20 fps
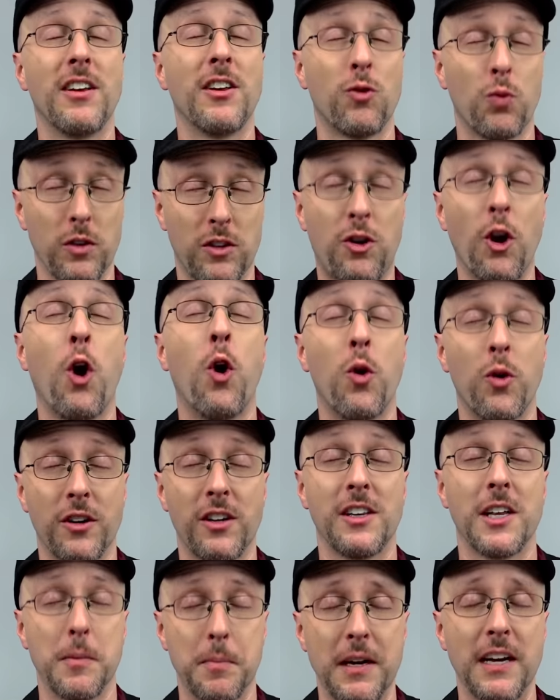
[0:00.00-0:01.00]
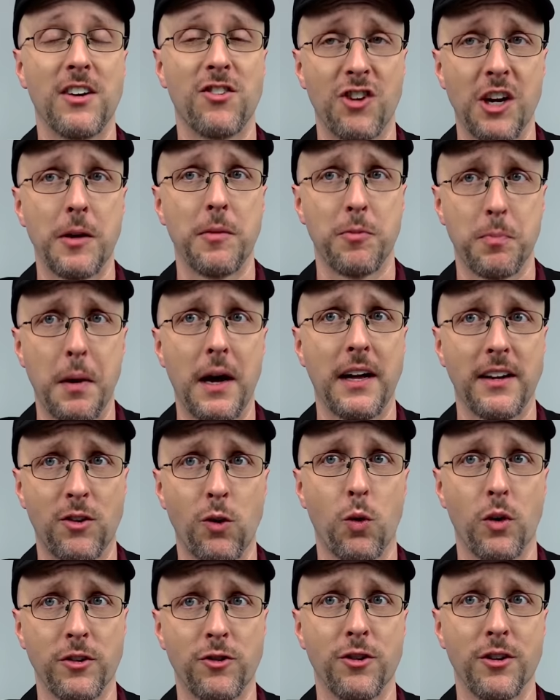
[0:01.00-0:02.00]
and this would totally be a James Bond
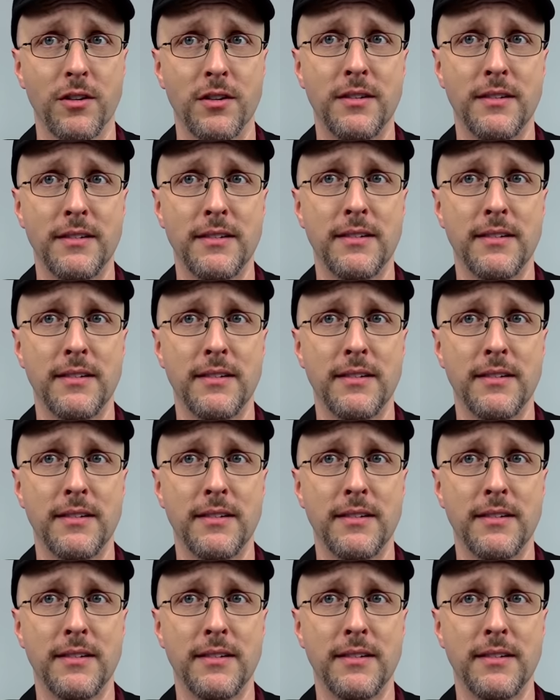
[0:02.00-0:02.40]
torture.